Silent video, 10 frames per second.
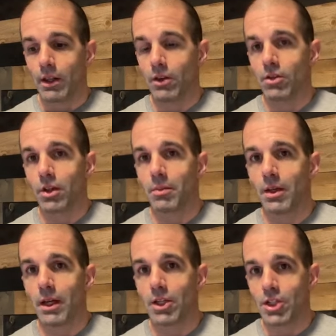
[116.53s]
there's going to
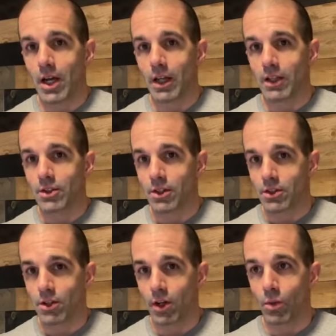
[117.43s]
be a challenge
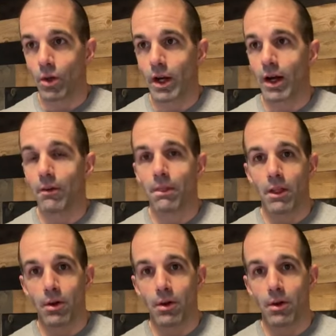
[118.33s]
that's not a workout.